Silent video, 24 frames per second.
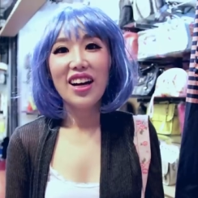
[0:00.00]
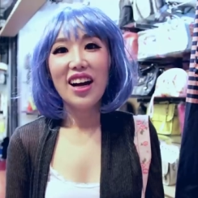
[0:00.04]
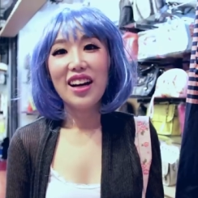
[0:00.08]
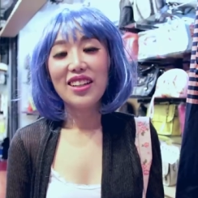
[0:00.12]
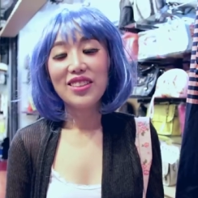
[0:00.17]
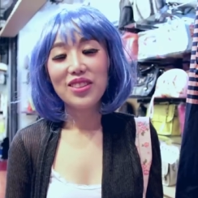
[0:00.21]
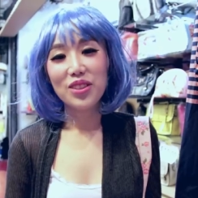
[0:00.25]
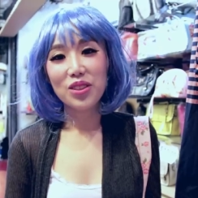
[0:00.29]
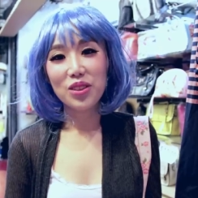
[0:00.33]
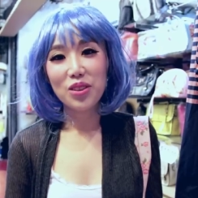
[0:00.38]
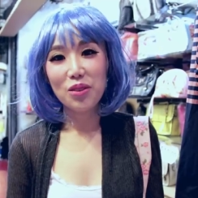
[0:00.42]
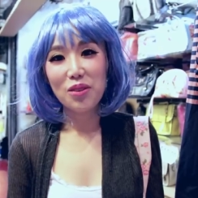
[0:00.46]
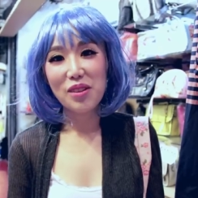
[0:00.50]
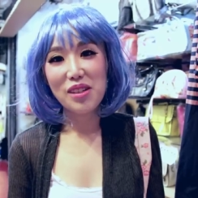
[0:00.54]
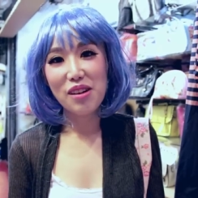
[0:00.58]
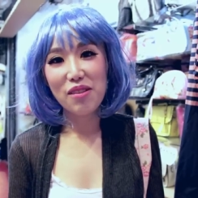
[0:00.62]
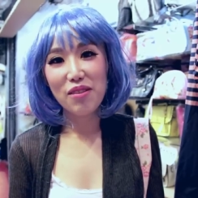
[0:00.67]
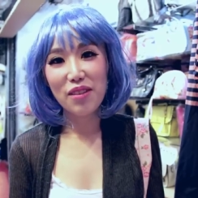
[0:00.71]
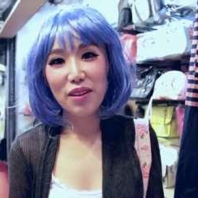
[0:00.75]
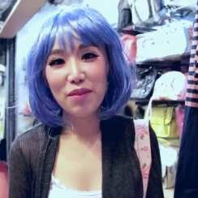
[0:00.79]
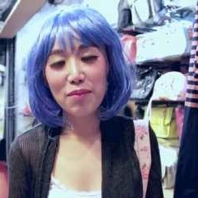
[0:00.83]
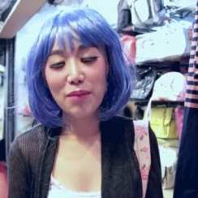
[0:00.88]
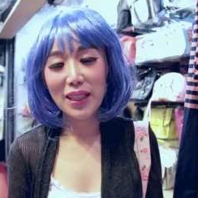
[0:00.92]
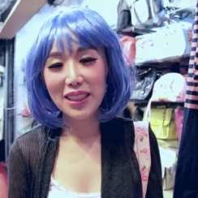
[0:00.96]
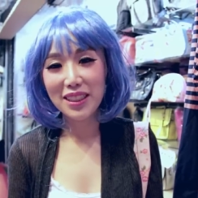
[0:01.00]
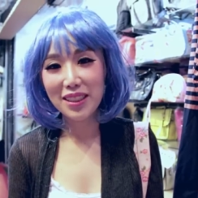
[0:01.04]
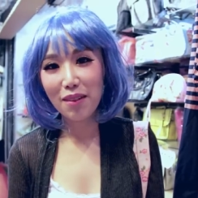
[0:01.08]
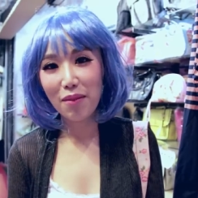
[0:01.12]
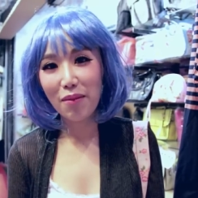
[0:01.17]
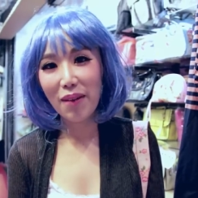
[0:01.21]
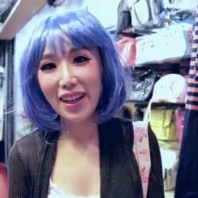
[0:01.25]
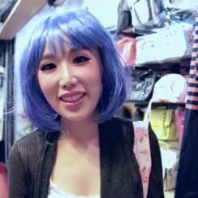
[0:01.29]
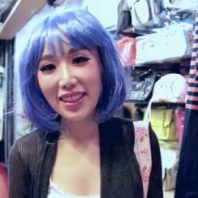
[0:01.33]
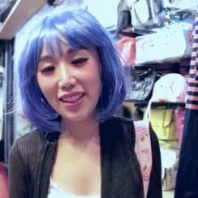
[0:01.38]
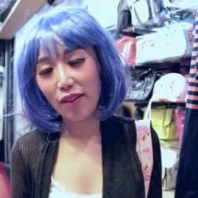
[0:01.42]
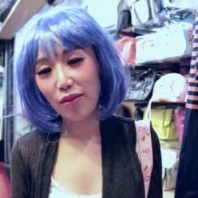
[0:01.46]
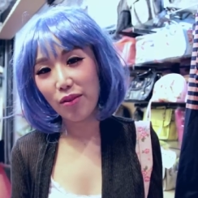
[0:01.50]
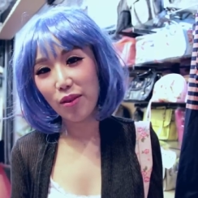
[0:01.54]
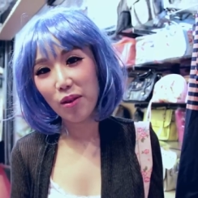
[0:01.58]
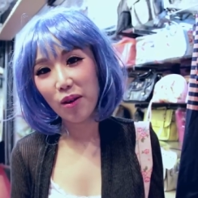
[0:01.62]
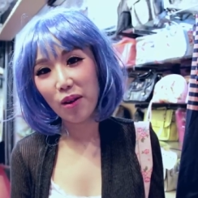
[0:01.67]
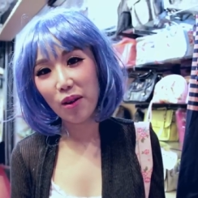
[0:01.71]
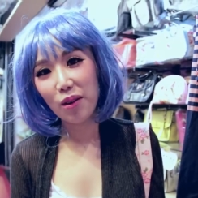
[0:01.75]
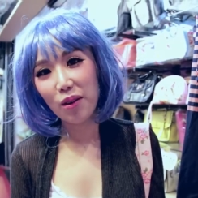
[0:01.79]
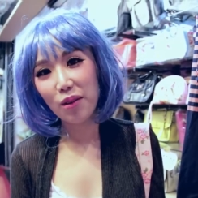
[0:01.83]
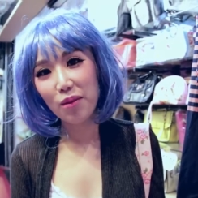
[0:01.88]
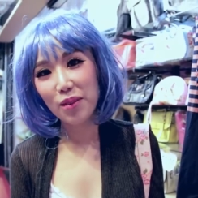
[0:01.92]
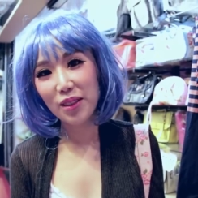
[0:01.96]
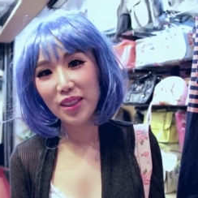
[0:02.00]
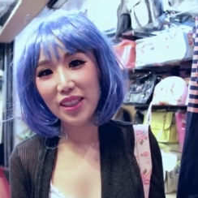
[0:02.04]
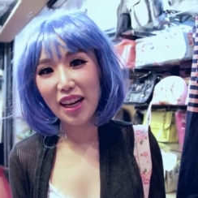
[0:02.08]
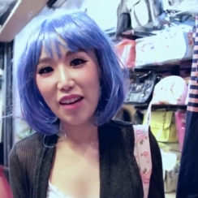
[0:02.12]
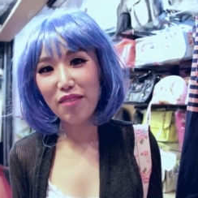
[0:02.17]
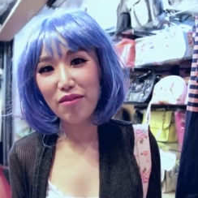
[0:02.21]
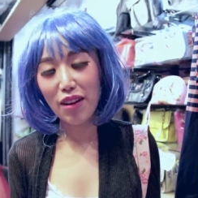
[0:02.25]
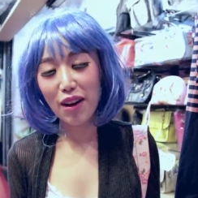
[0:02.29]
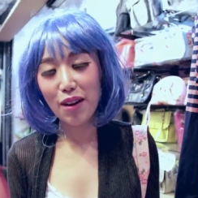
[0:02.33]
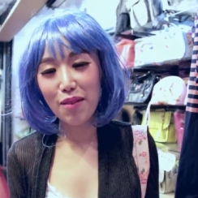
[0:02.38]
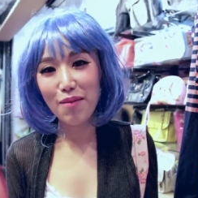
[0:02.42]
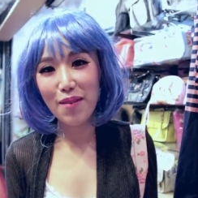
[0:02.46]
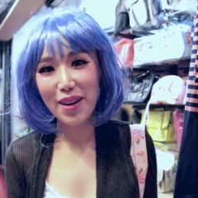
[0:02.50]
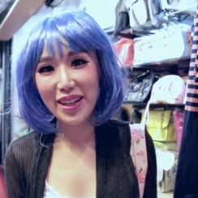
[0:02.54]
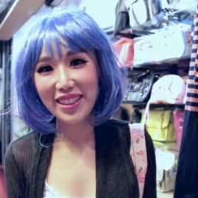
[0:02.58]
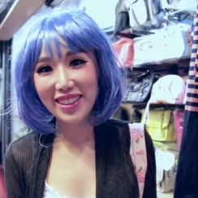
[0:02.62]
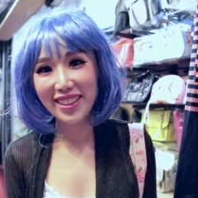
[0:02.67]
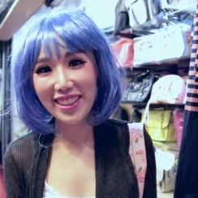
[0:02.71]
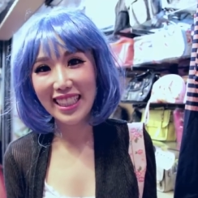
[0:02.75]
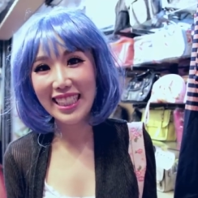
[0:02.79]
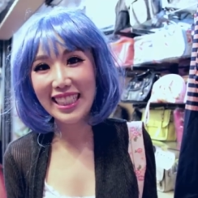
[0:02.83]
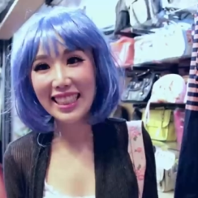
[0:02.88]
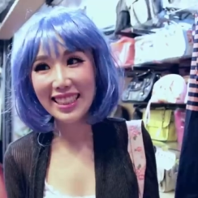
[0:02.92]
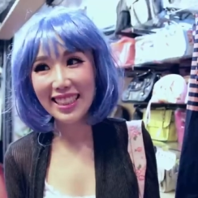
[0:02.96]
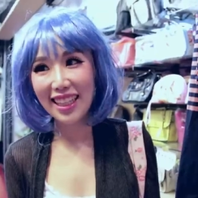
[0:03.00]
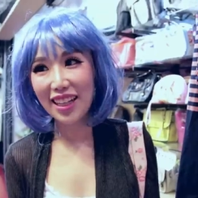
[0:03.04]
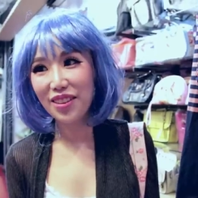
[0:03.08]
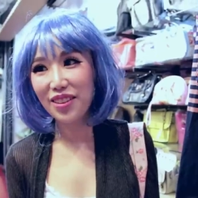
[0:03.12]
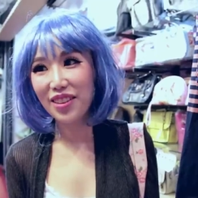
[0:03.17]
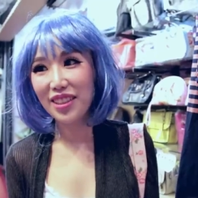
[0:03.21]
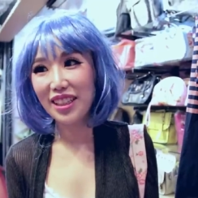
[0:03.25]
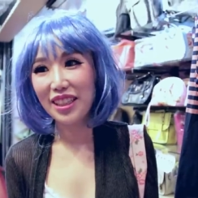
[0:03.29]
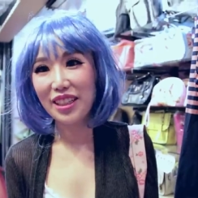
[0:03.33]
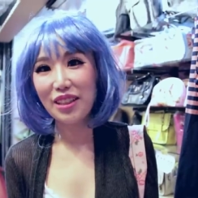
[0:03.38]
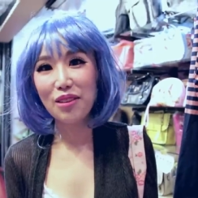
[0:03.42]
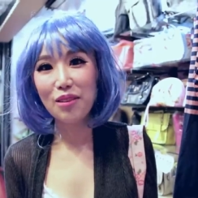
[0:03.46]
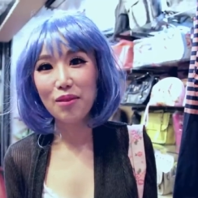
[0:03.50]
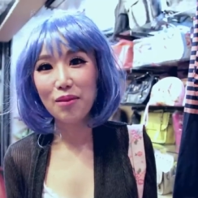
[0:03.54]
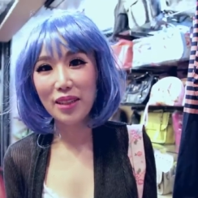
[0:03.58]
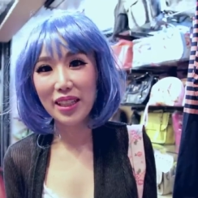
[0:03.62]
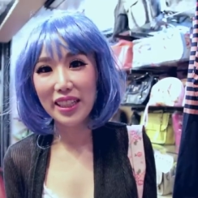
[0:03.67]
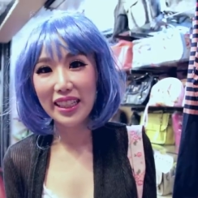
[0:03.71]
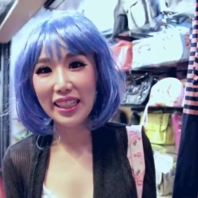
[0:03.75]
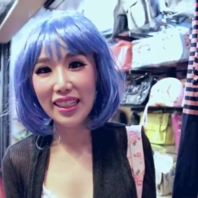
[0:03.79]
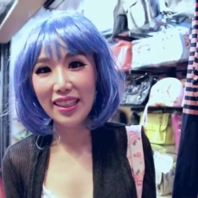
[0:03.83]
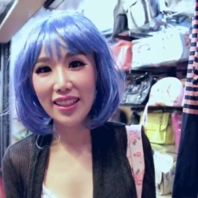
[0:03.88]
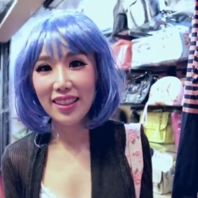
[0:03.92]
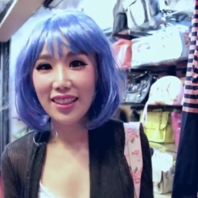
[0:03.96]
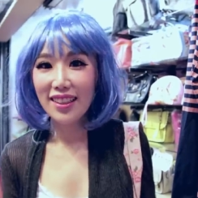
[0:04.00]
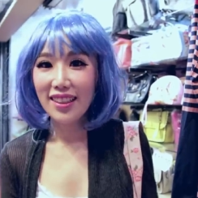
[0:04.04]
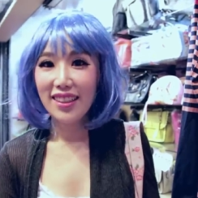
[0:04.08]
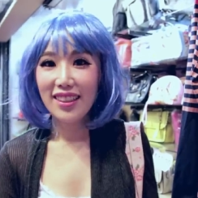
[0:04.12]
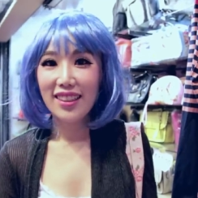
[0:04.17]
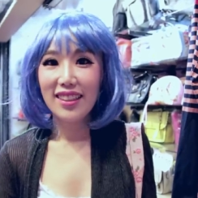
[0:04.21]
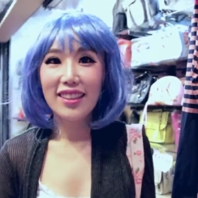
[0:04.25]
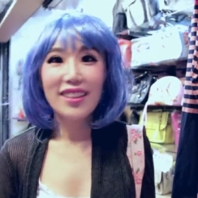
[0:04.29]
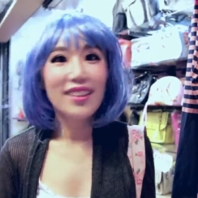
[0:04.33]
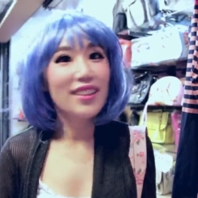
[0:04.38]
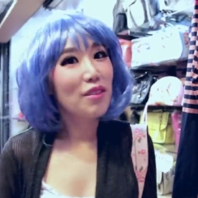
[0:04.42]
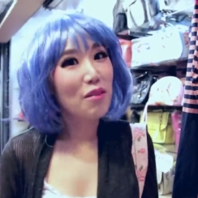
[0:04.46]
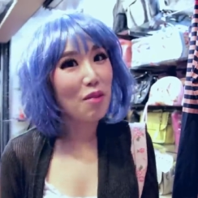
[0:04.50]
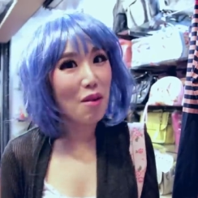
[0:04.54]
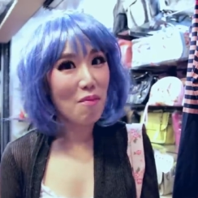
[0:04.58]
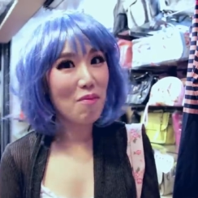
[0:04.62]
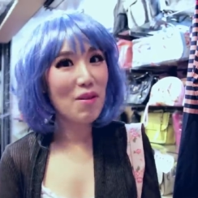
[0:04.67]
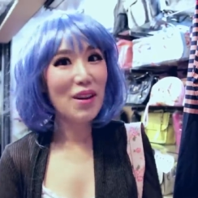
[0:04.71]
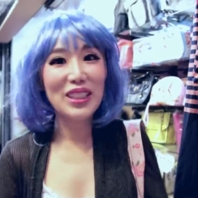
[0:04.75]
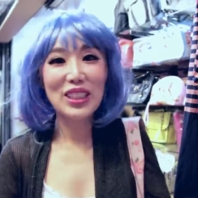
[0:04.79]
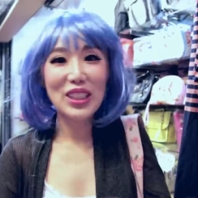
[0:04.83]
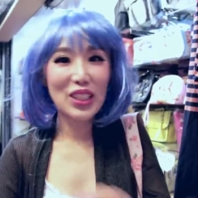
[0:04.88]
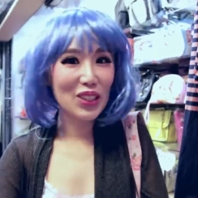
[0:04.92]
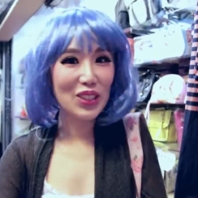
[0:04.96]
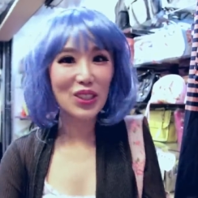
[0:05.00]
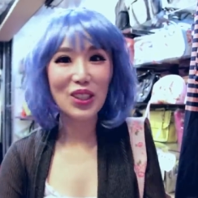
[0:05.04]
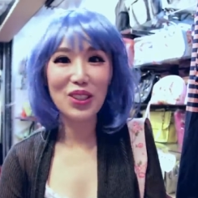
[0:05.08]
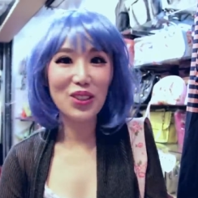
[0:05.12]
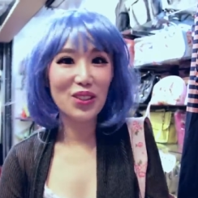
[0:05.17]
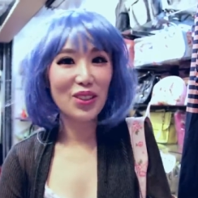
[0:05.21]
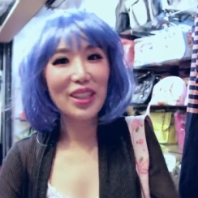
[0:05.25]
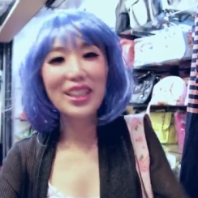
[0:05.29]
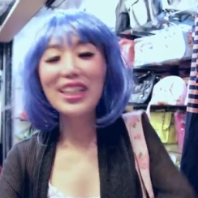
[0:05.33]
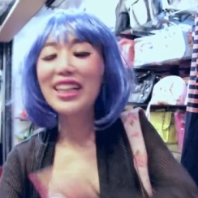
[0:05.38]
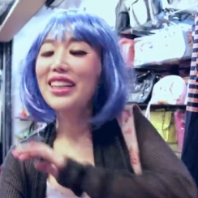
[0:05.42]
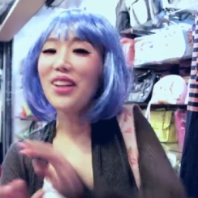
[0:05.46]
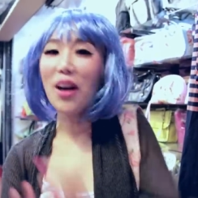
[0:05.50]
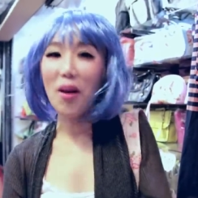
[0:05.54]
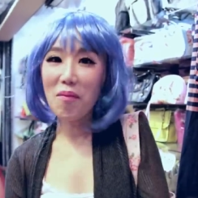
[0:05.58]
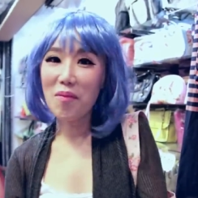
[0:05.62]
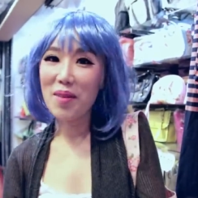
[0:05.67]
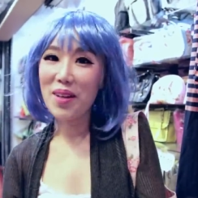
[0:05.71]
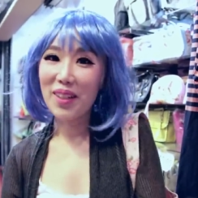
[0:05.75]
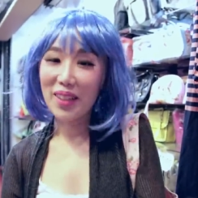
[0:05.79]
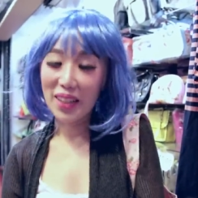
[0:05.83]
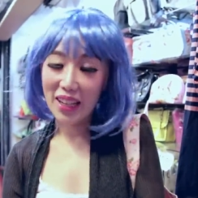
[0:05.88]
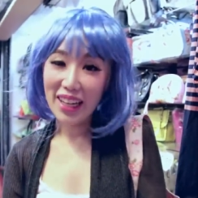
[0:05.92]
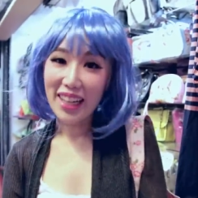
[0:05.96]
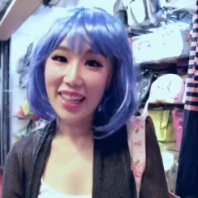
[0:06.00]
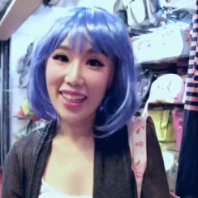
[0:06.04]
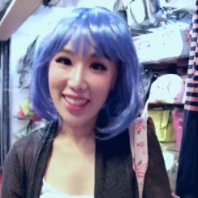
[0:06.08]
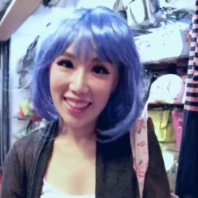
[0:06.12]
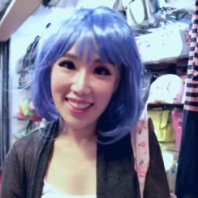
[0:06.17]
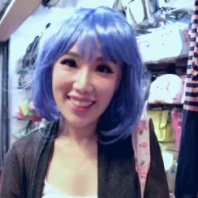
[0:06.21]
I took so many free plastic bags, I feel horrible. The environmentalists are gonna kill me. Remember, it's QiuQiu doing it, not me, okay?